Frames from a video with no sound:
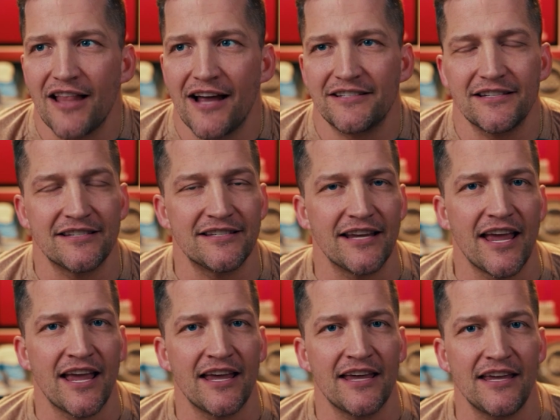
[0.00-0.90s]
like to
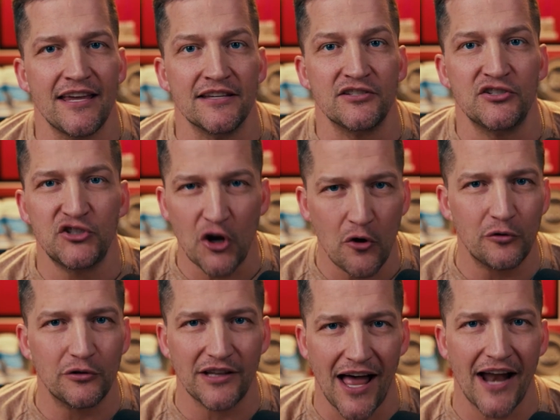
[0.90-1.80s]
say is,
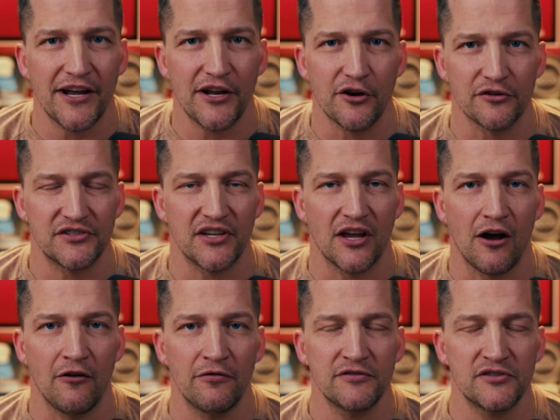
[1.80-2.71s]
don't lie to
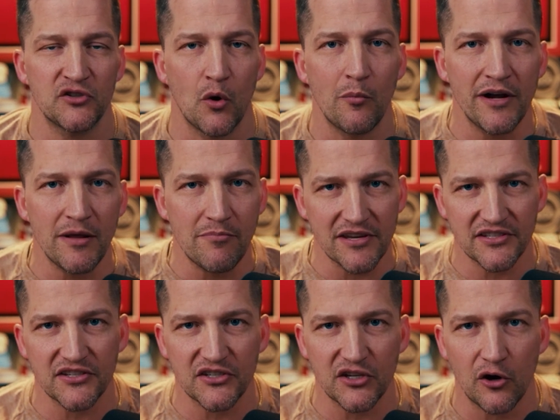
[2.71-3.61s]
yourself. So many
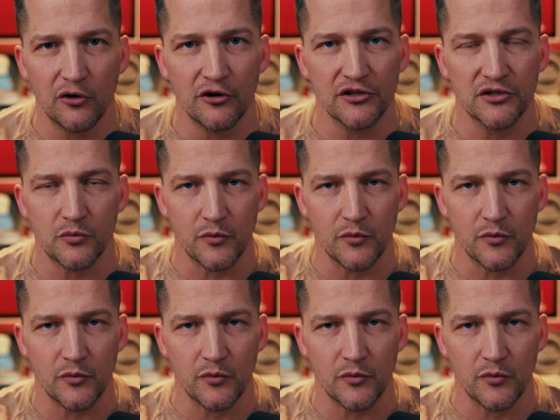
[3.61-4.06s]
business owners,